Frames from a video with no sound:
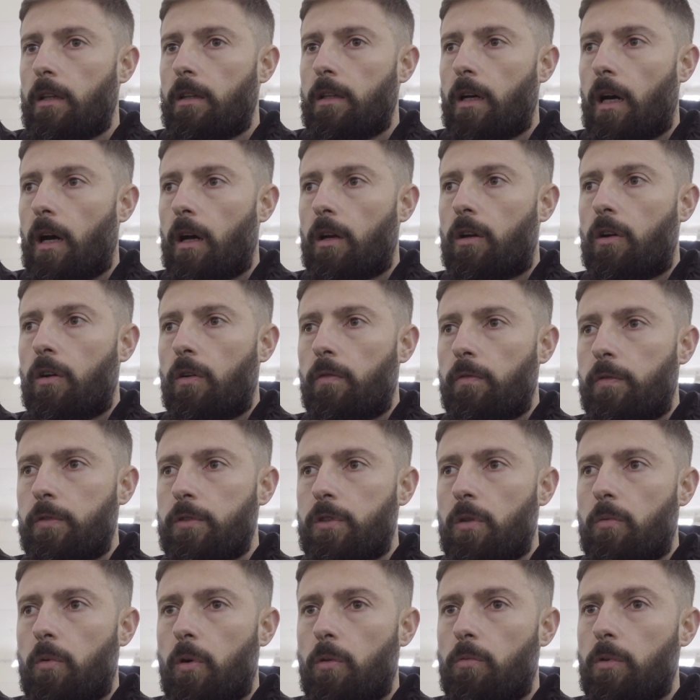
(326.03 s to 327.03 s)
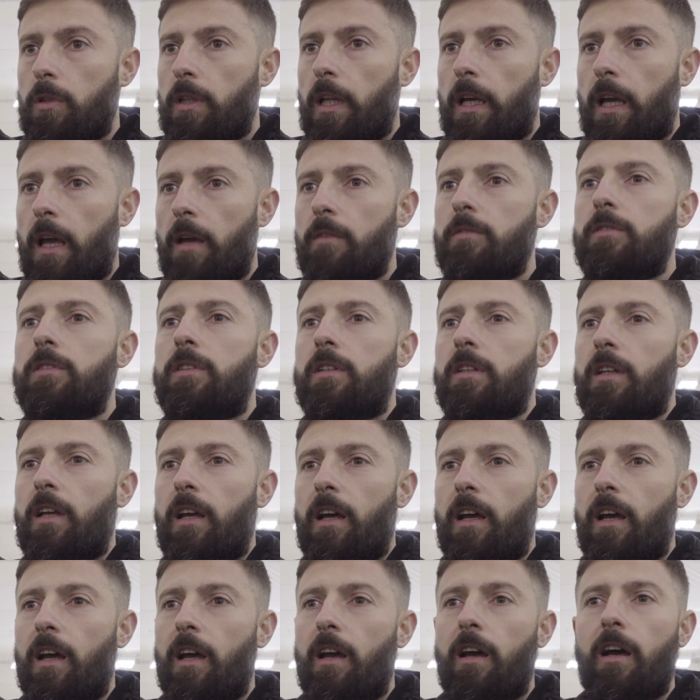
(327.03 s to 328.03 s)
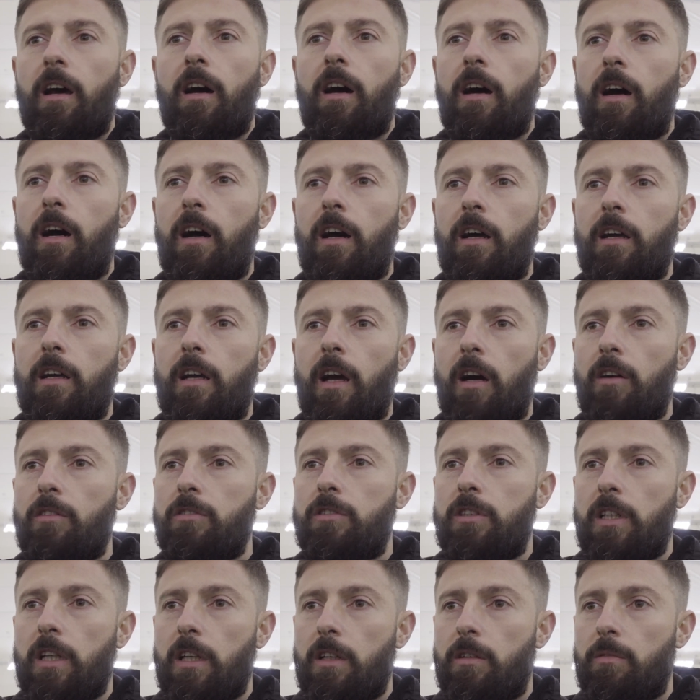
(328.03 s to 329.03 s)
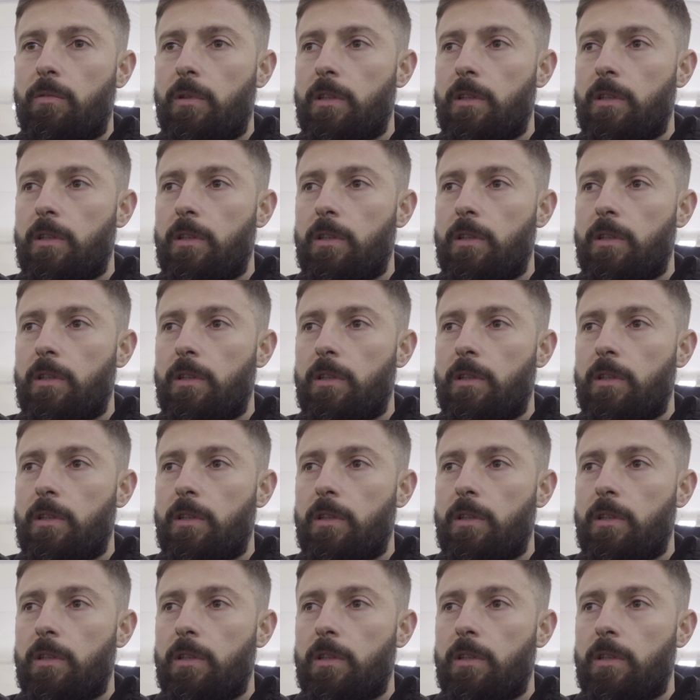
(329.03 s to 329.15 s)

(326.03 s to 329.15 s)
that are comfortable when the games are chaotic.